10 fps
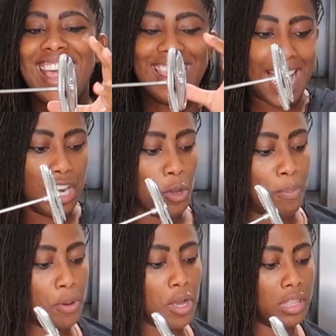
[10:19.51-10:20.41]
that you
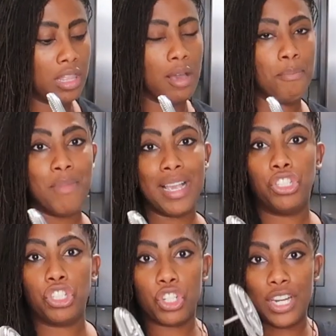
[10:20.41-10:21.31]
put the
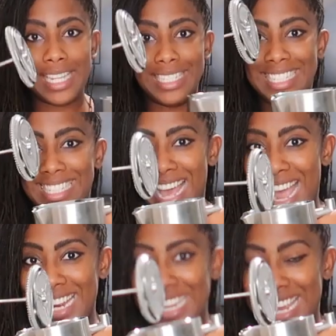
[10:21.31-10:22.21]
mixture
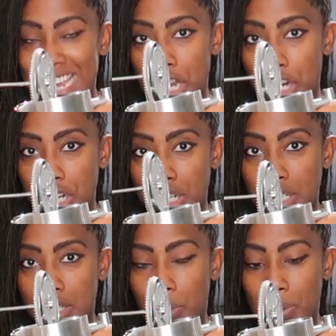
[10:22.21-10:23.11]
inside here,
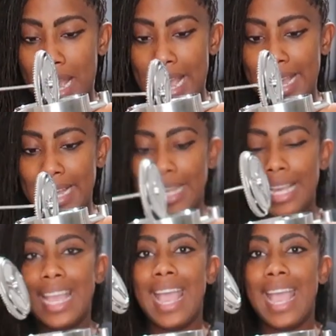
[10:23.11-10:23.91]
okay?